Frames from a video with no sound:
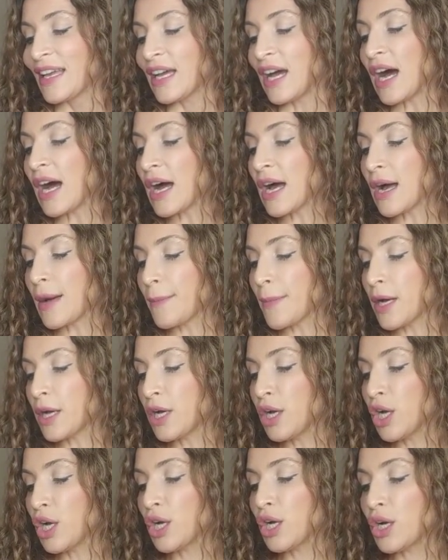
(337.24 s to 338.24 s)
Um,
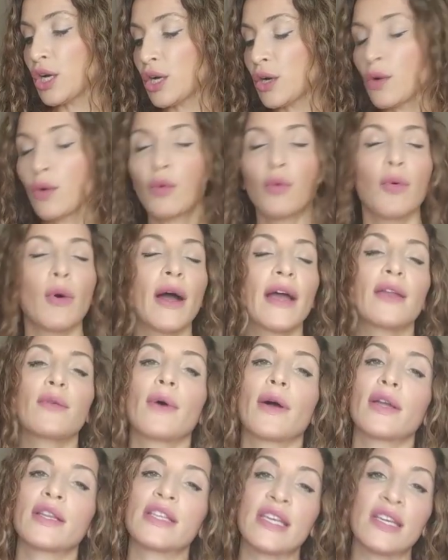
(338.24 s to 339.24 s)
why
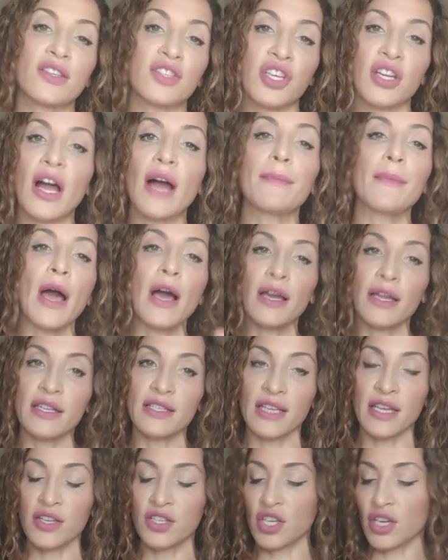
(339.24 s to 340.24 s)
do I tangent? I'm not
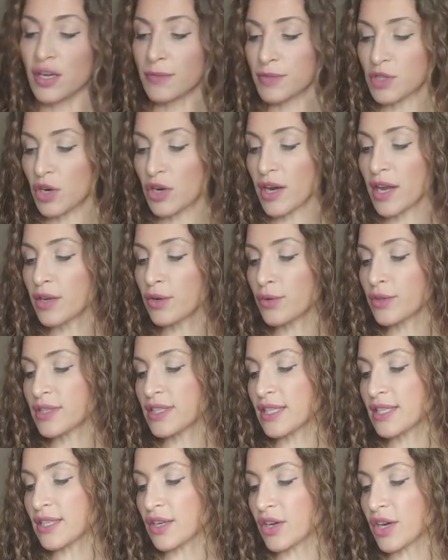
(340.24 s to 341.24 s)
gonna tangent. I'm sorry. I know
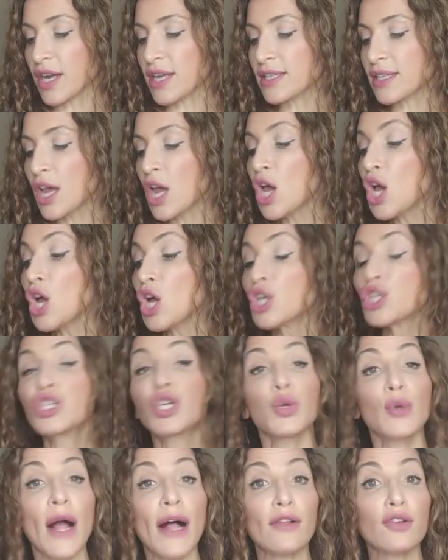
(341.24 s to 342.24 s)
this is serious.
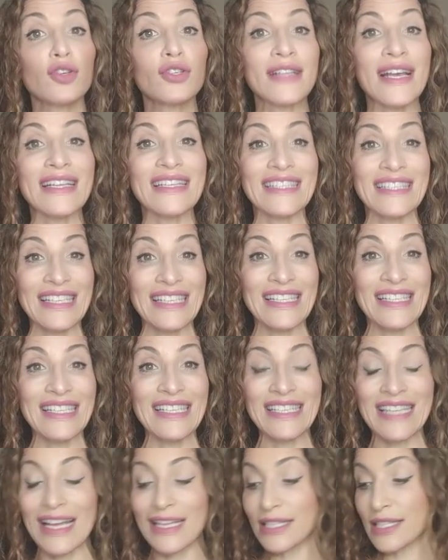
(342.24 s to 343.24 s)
Two dollars and
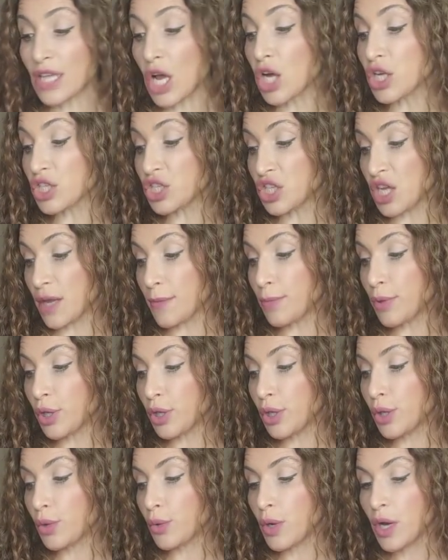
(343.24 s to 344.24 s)
sixty cents on
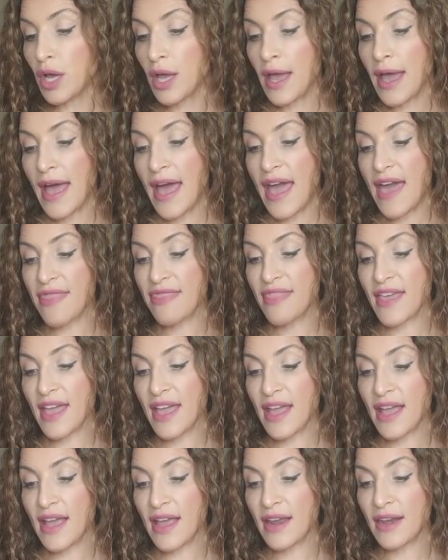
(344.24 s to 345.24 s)
shampoo, and
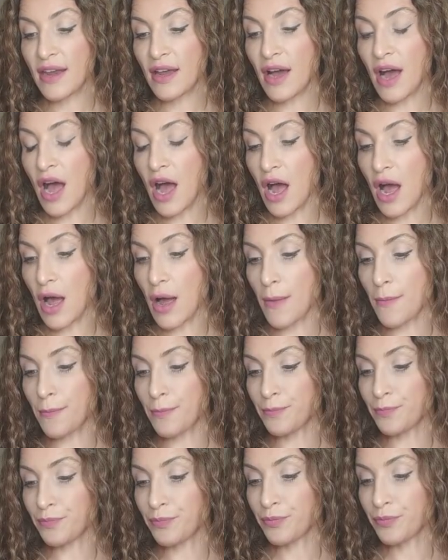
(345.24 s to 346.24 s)
then
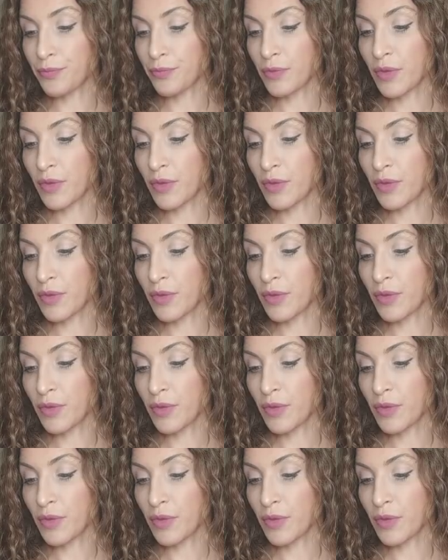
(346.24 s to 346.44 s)
um,